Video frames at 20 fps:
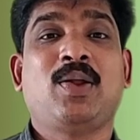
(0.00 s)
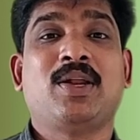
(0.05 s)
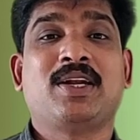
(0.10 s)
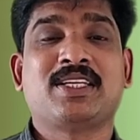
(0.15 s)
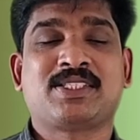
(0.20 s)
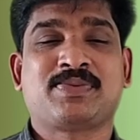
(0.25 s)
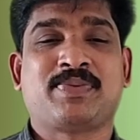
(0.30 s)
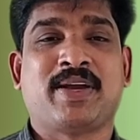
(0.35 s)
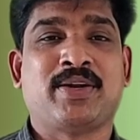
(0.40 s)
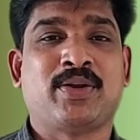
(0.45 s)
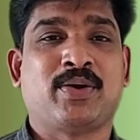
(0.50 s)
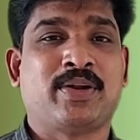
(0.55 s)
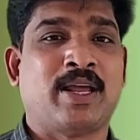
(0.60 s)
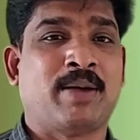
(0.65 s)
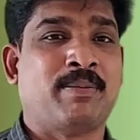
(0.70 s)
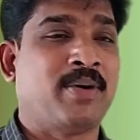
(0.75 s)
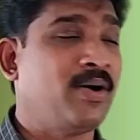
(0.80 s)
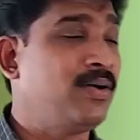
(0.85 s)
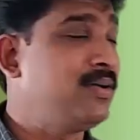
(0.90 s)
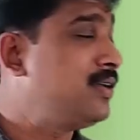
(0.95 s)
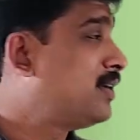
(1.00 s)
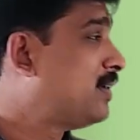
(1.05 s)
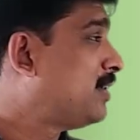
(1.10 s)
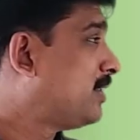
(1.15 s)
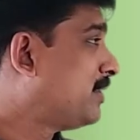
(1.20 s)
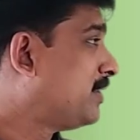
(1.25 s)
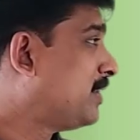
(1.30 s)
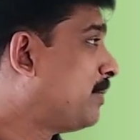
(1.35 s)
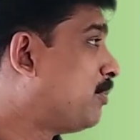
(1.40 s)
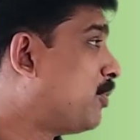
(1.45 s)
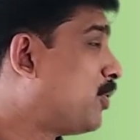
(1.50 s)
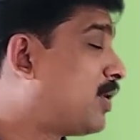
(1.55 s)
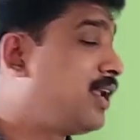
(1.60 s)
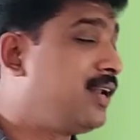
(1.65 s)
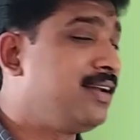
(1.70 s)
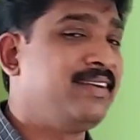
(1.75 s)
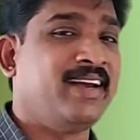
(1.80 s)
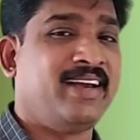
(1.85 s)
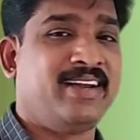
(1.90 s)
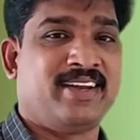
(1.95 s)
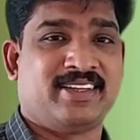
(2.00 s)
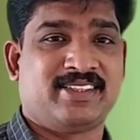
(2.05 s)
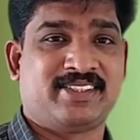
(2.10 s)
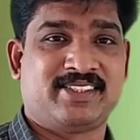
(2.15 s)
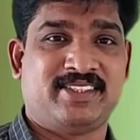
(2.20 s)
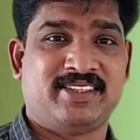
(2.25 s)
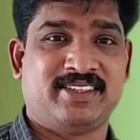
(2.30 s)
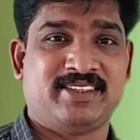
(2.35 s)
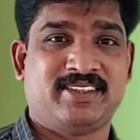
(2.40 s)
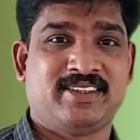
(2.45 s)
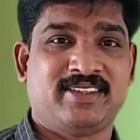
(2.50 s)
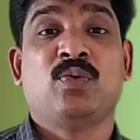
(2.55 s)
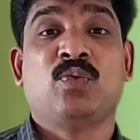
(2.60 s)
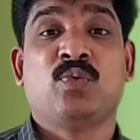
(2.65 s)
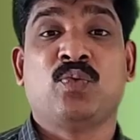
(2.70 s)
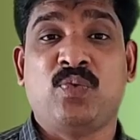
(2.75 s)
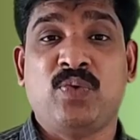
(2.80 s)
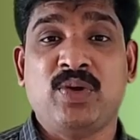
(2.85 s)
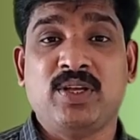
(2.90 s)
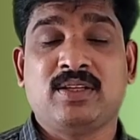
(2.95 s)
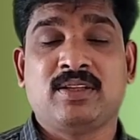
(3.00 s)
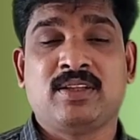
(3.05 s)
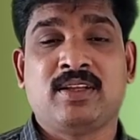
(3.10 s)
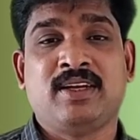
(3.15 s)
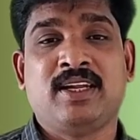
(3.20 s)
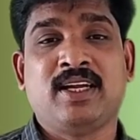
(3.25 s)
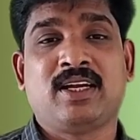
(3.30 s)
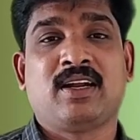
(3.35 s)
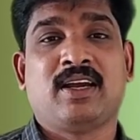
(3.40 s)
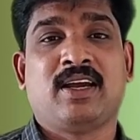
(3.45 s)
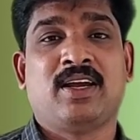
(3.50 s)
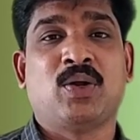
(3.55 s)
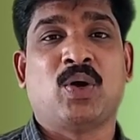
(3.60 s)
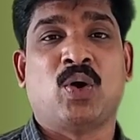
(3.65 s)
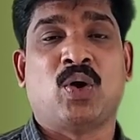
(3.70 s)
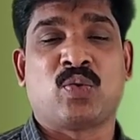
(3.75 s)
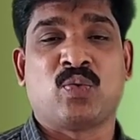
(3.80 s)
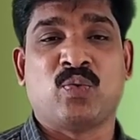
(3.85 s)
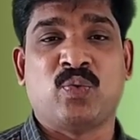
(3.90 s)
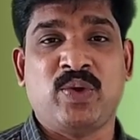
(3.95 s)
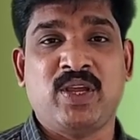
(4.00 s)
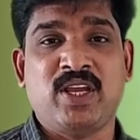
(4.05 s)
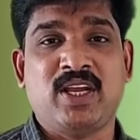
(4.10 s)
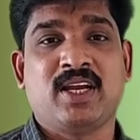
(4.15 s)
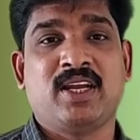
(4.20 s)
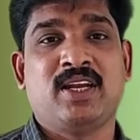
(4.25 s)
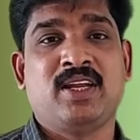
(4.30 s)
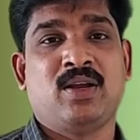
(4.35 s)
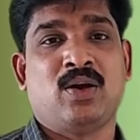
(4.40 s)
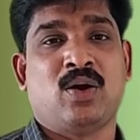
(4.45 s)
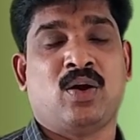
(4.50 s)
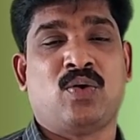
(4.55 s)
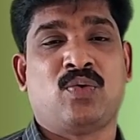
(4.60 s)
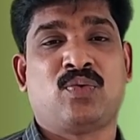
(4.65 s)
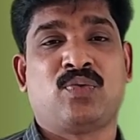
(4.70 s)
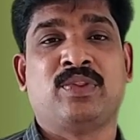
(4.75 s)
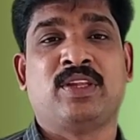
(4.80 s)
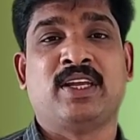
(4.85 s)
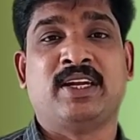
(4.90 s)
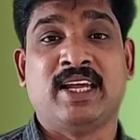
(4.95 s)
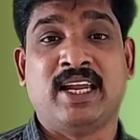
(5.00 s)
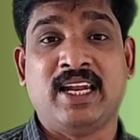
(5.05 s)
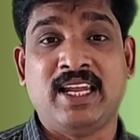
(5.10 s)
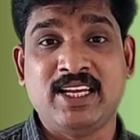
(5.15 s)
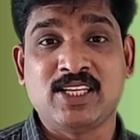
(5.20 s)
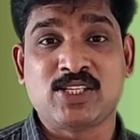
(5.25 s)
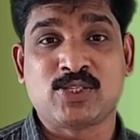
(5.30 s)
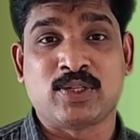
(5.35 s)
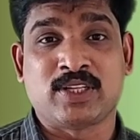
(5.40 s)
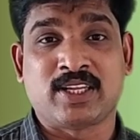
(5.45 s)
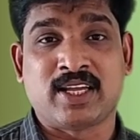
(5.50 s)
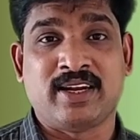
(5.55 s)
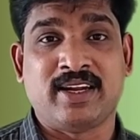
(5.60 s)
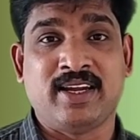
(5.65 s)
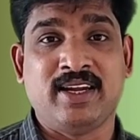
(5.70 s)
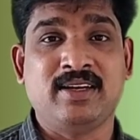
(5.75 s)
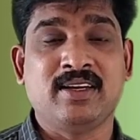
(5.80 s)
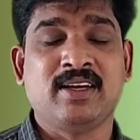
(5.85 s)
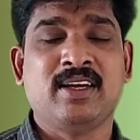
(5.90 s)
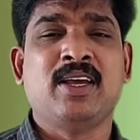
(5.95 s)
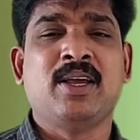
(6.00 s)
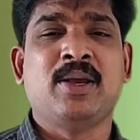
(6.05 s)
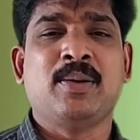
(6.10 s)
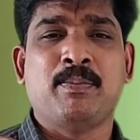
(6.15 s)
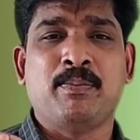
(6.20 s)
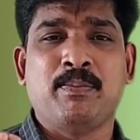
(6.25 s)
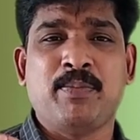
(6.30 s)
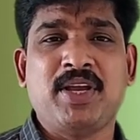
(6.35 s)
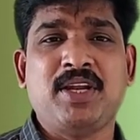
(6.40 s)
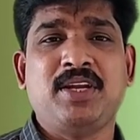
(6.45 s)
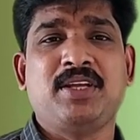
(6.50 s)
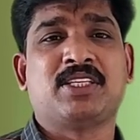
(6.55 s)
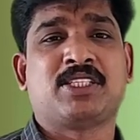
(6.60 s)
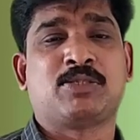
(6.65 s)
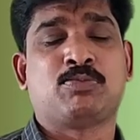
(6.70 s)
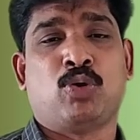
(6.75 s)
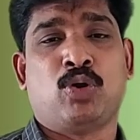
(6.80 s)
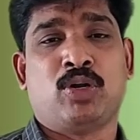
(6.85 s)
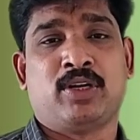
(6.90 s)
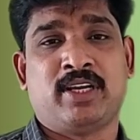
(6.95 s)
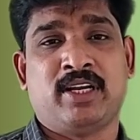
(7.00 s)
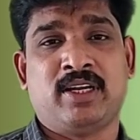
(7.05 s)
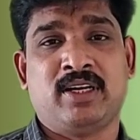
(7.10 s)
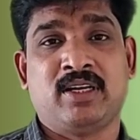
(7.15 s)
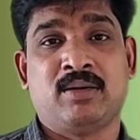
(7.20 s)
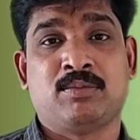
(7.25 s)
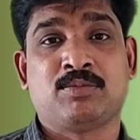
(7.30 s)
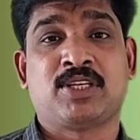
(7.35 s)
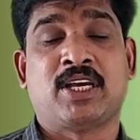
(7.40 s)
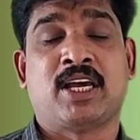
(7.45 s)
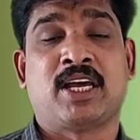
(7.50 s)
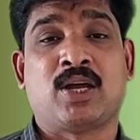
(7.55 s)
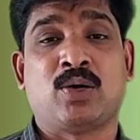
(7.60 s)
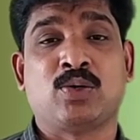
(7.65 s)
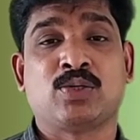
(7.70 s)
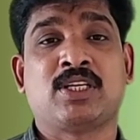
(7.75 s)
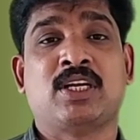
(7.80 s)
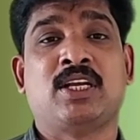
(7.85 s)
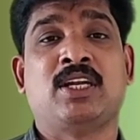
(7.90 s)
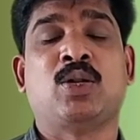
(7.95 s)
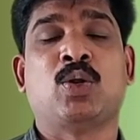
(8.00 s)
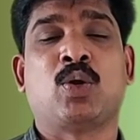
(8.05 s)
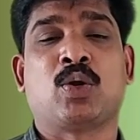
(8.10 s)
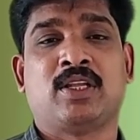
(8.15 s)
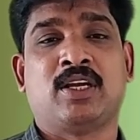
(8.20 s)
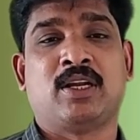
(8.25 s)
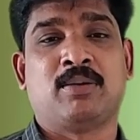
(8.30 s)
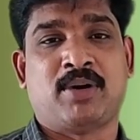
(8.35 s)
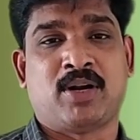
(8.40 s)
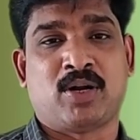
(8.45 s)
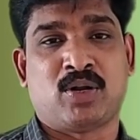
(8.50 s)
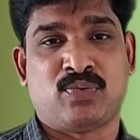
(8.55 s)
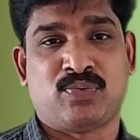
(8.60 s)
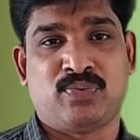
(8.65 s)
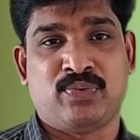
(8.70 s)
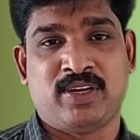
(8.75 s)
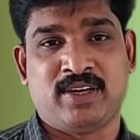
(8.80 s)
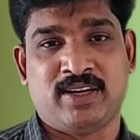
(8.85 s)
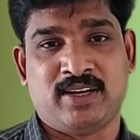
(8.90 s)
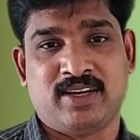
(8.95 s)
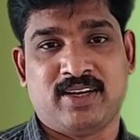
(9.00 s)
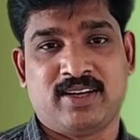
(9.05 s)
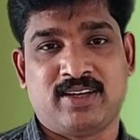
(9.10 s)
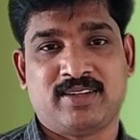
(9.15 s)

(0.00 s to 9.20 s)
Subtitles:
let us find out about the Mughal dynasty. With the decline or weakening of the Delhi Sultanate, many small kingdoms arose in northern part of India.